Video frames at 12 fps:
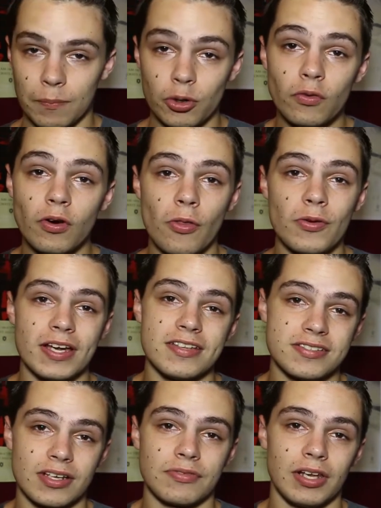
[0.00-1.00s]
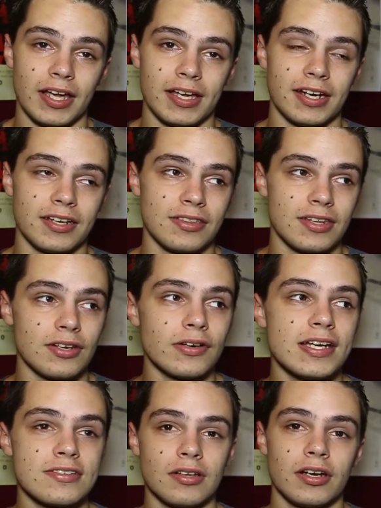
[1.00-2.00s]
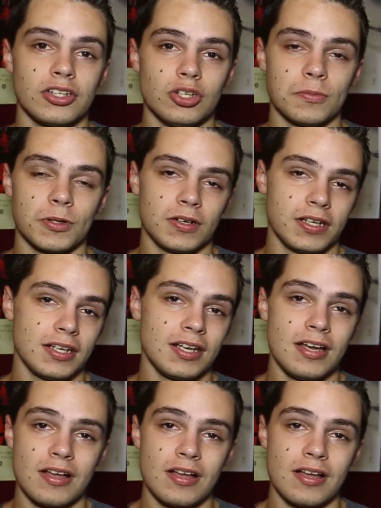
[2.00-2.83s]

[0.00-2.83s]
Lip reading: But overall, there is stuff to like in it. There is a lot of humor in it.